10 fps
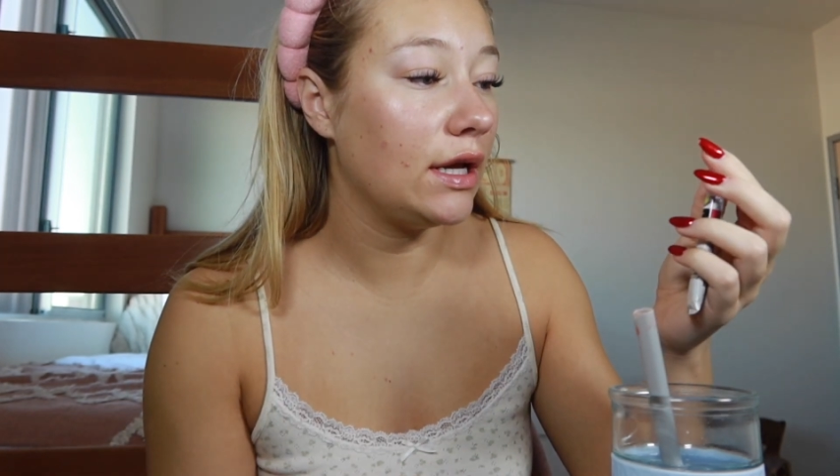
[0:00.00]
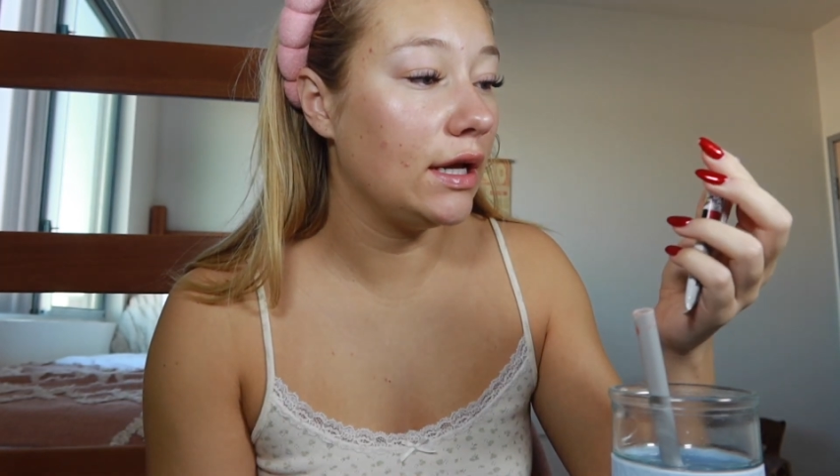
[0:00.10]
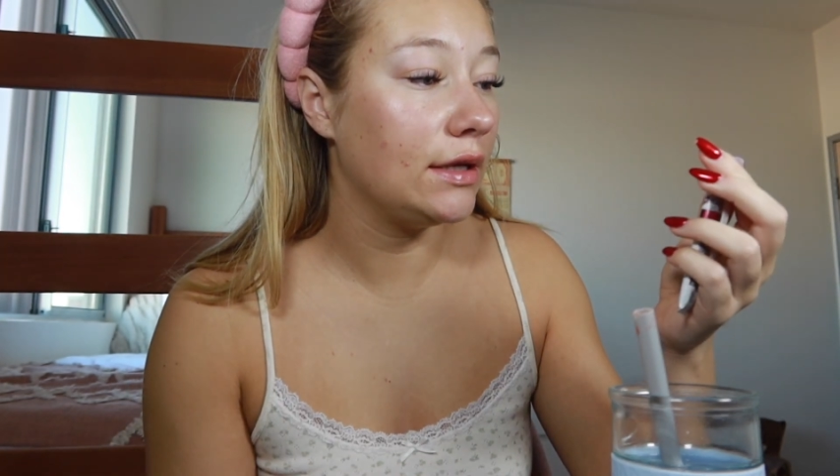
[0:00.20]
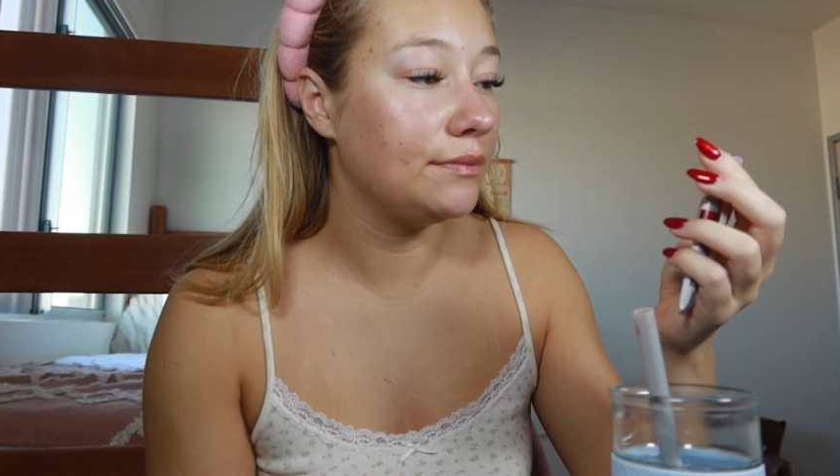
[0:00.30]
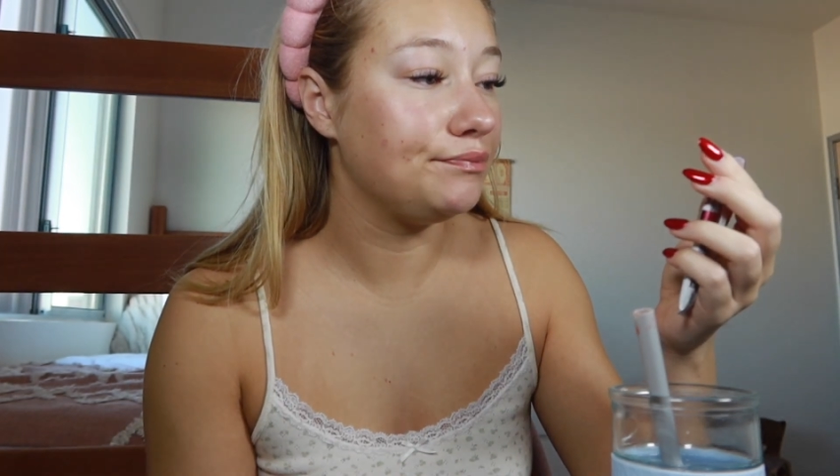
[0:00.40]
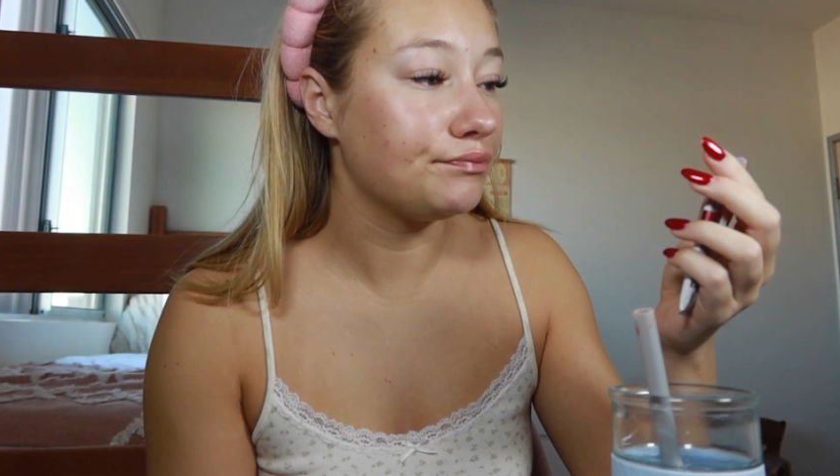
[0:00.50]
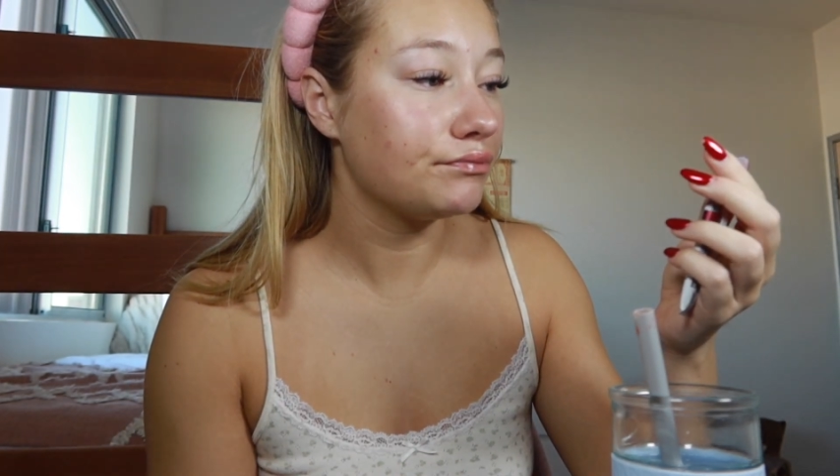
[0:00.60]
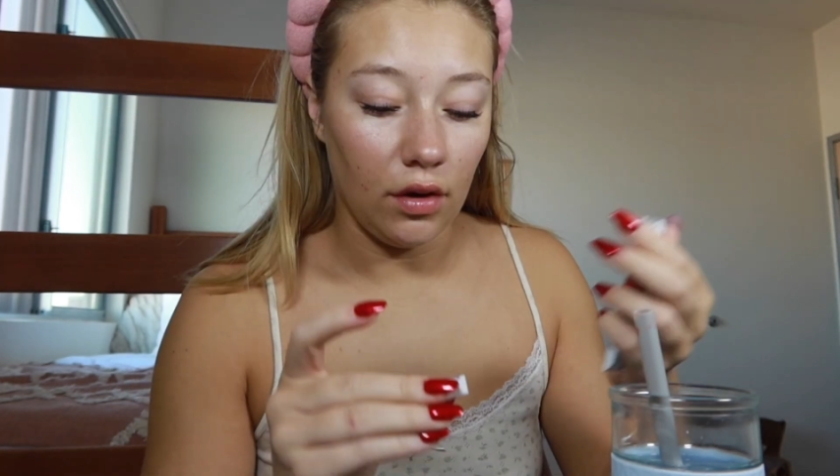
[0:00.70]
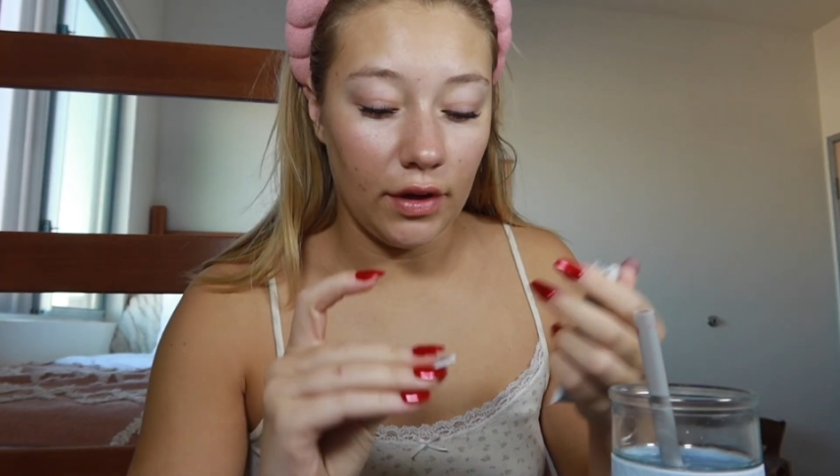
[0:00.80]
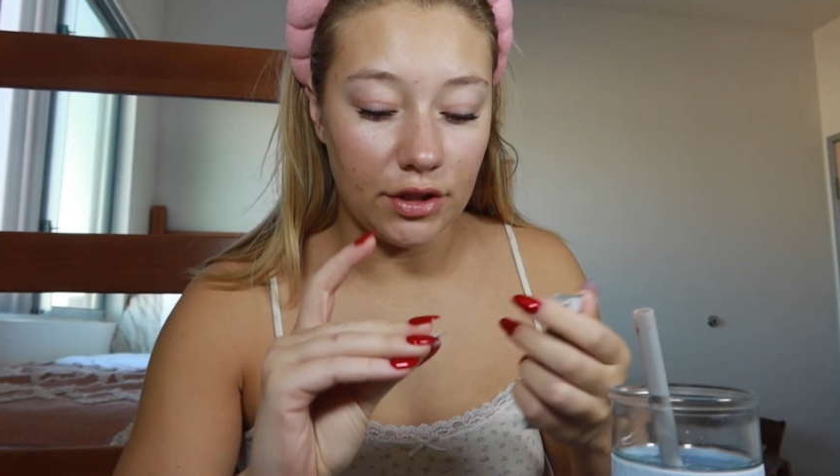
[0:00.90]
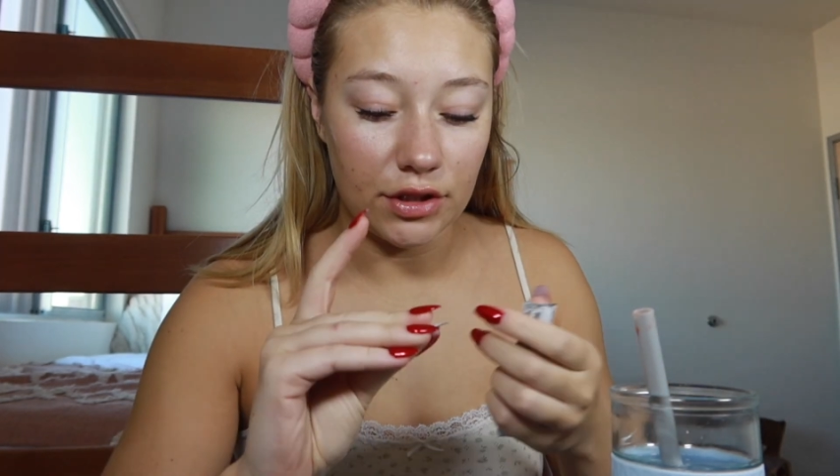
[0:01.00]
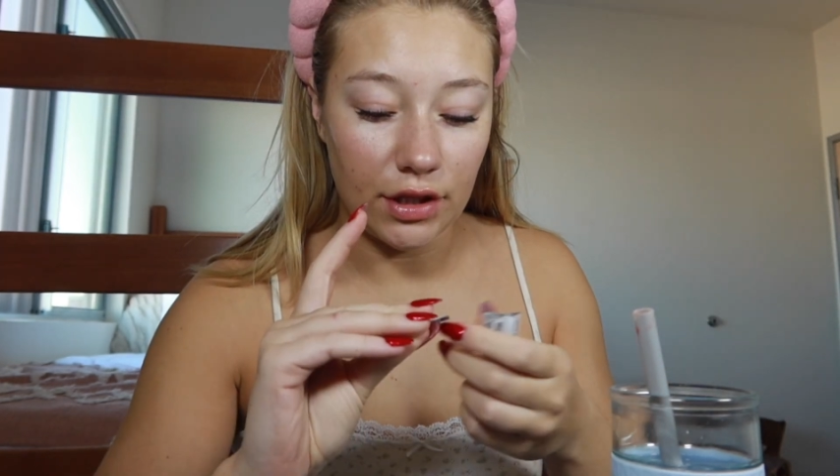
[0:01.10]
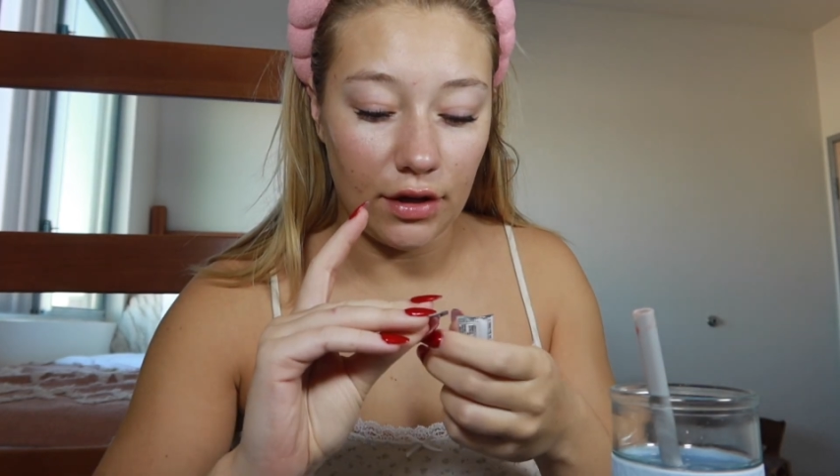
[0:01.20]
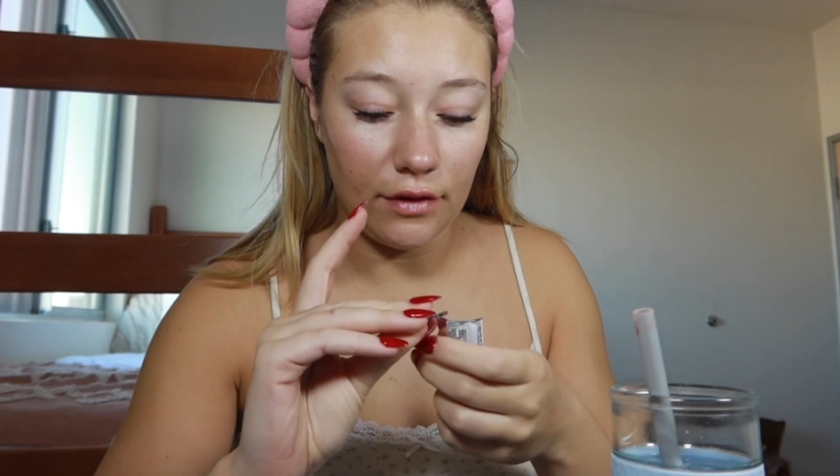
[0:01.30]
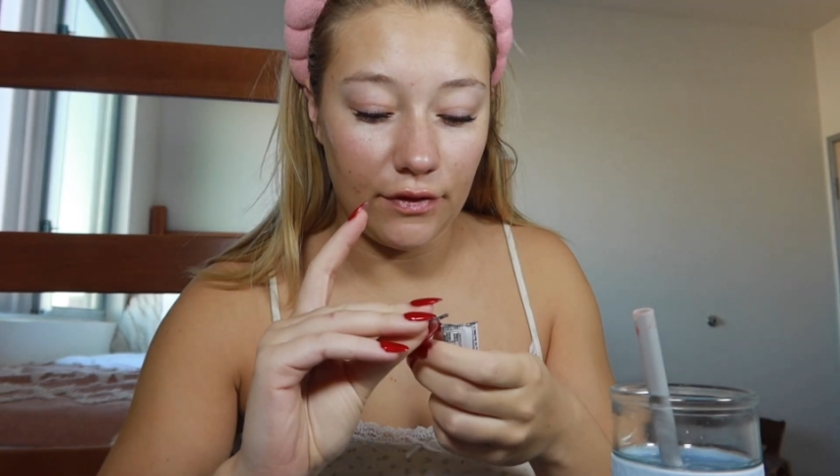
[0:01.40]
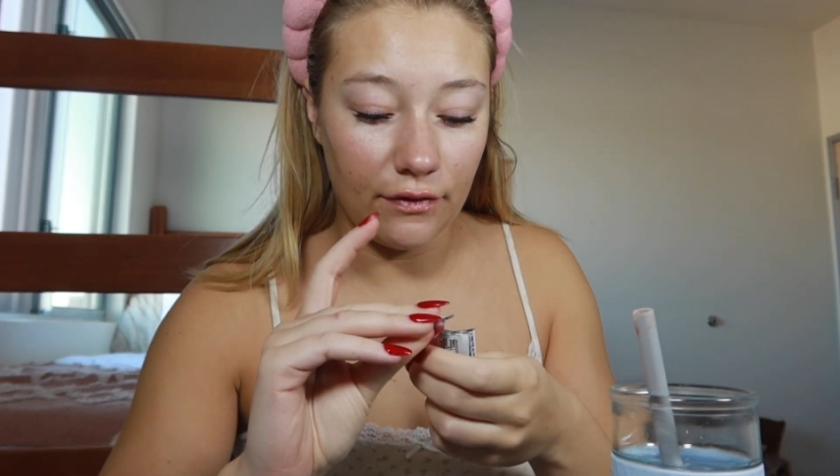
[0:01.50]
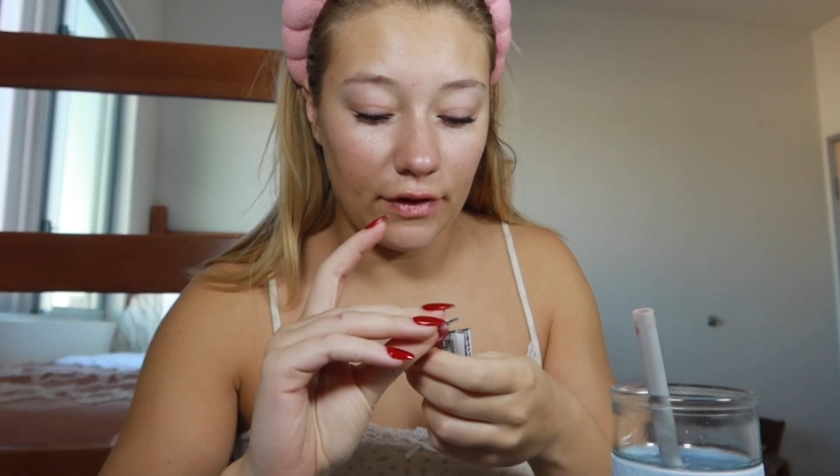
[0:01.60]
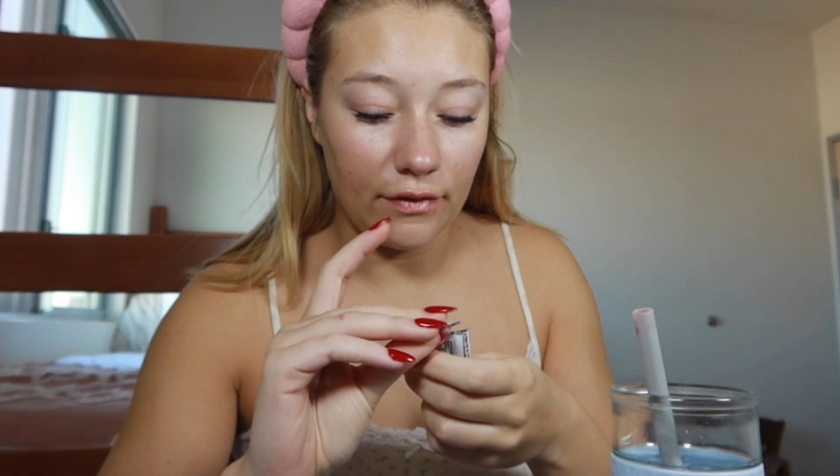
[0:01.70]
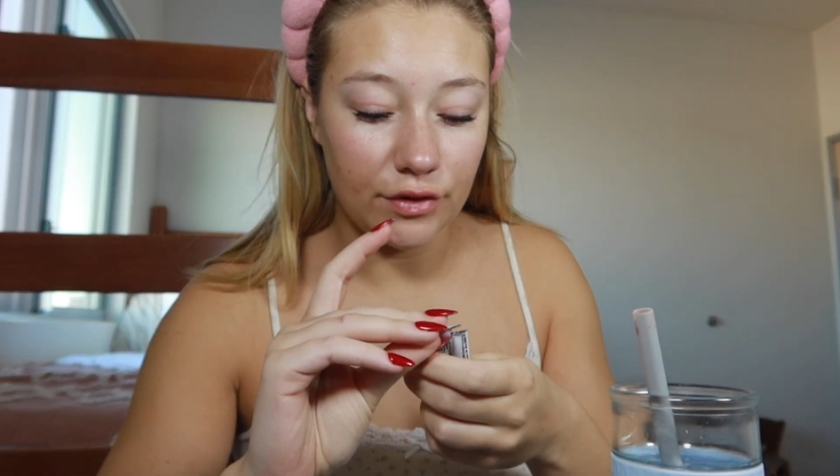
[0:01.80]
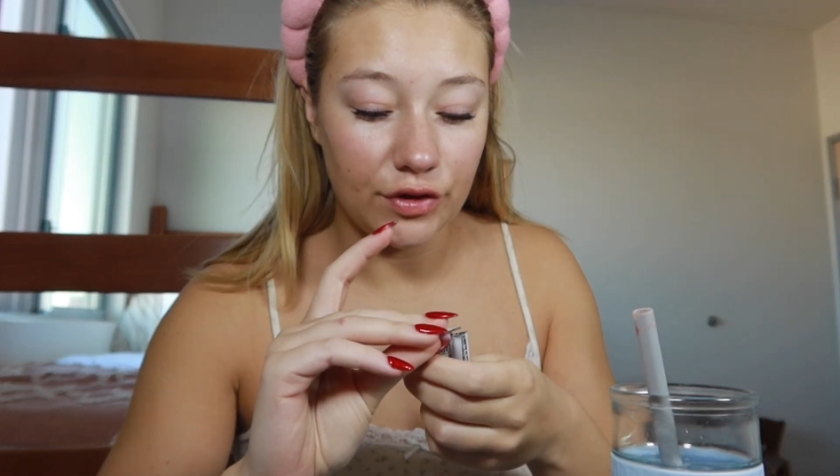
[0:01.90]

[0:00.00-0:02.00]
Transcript: and I just cut off the flavor.